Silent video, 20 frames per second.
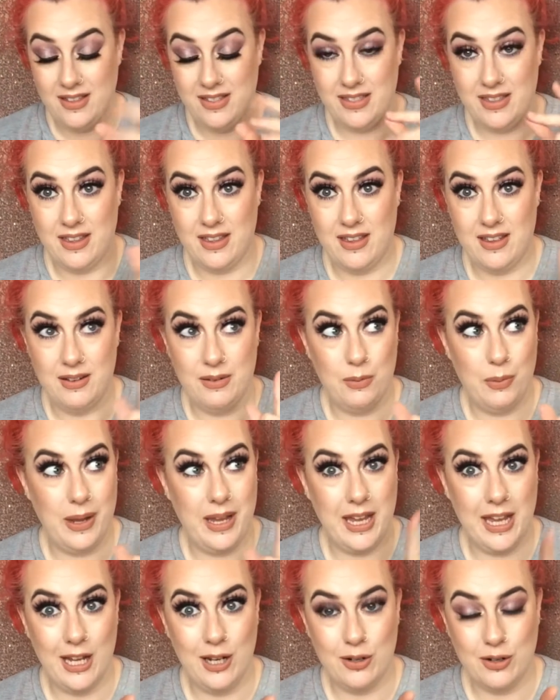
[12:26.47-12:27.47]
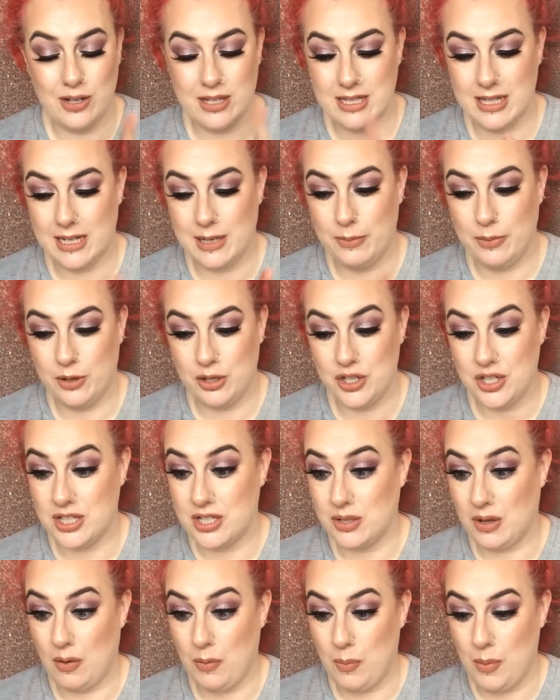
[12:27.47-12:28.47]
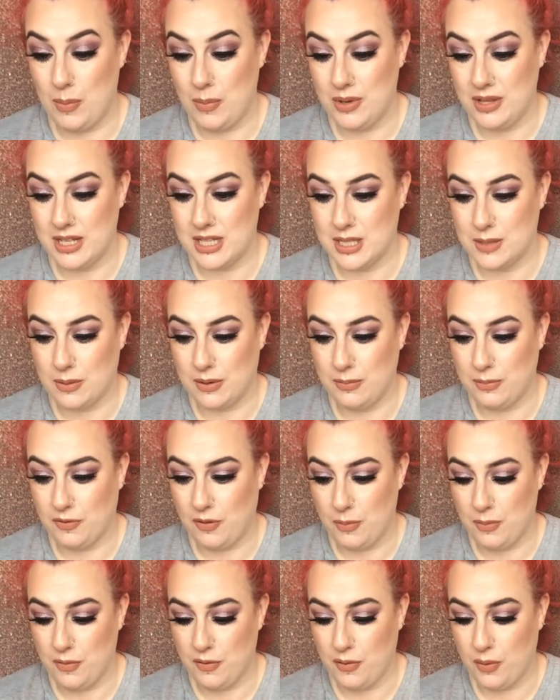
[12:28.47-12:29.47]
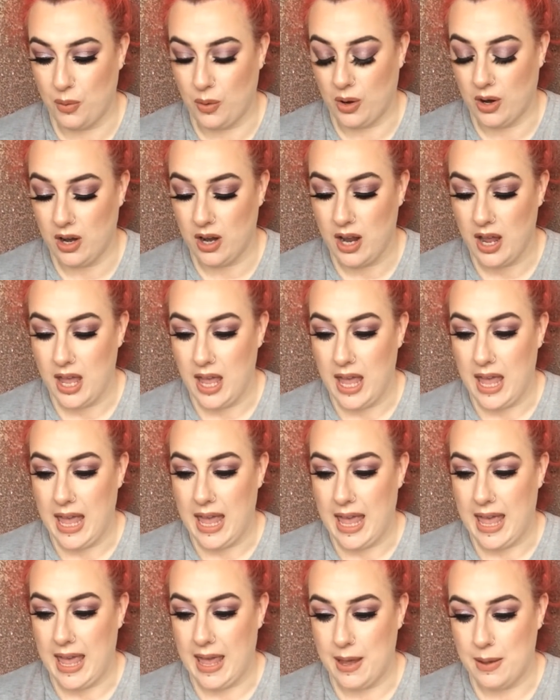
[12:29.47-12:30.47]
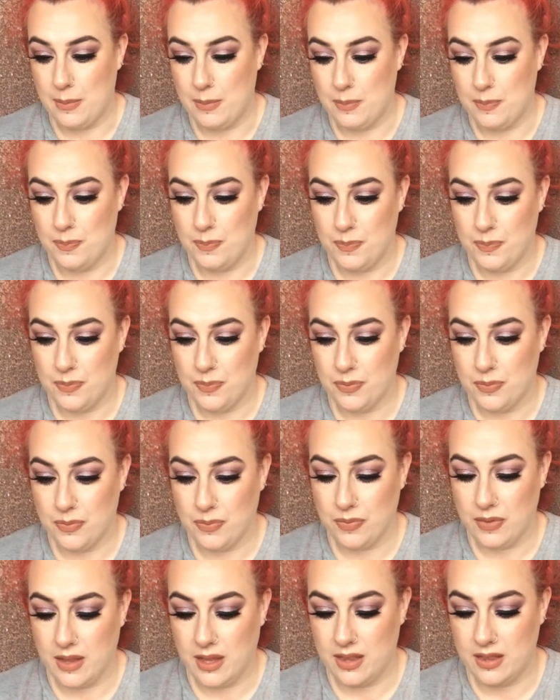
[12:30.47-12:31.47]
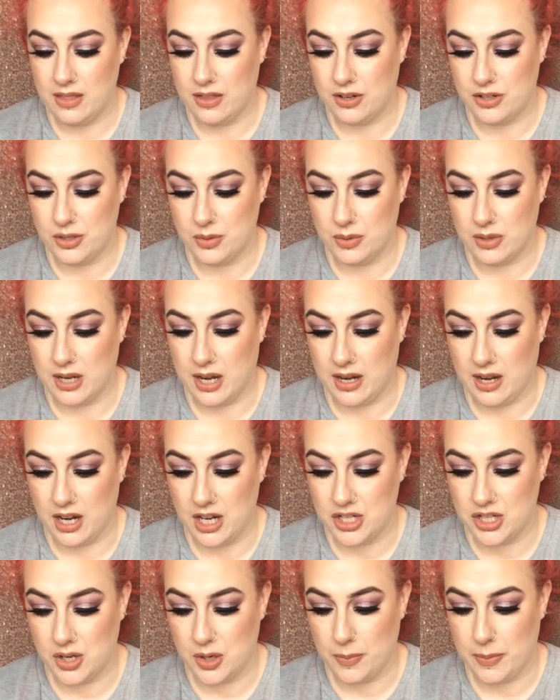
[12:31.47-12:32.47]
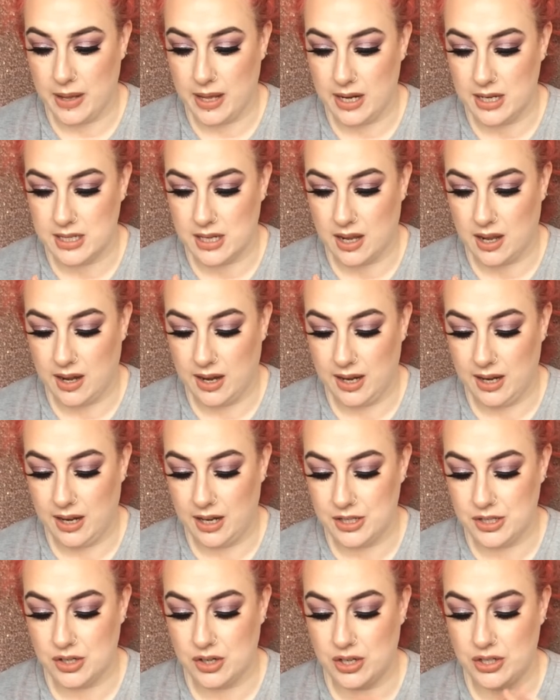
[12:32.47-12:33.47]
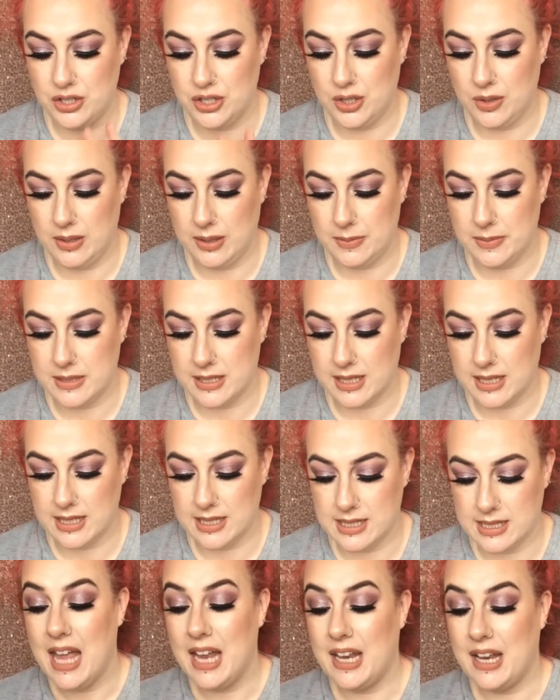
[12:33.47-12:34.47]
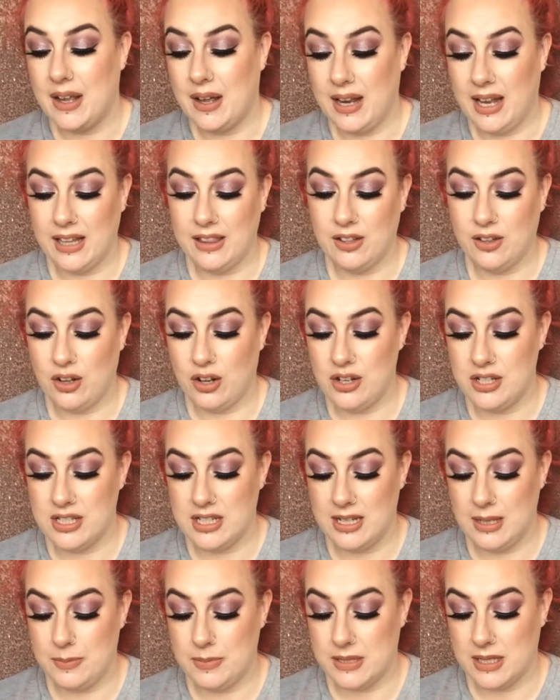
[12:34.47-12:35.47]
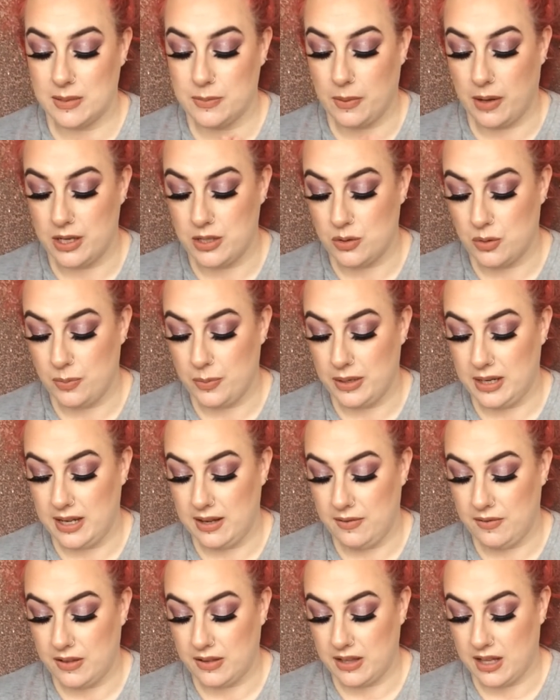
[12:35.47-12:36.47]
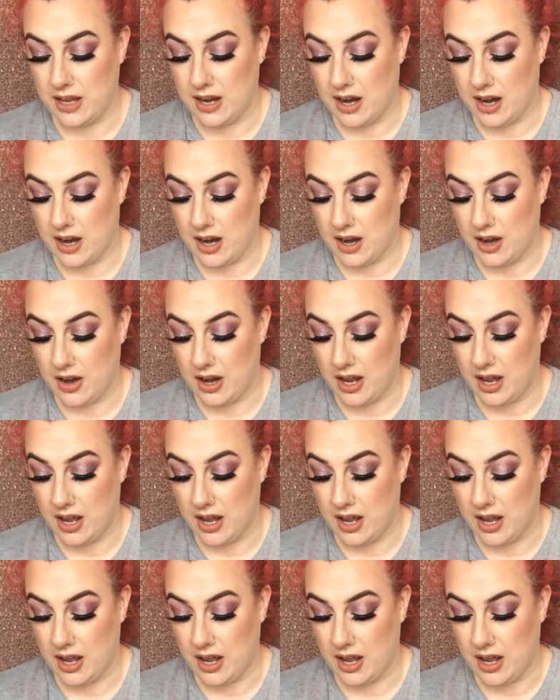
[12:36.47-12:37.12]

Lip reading: the Winky Looks little blushes, so I remembered this one from before. They're doing an eyeshadow palette, a highlighter and 2 lipsticks. Now, I like the colours of the lipsticks, but I don't believe that they are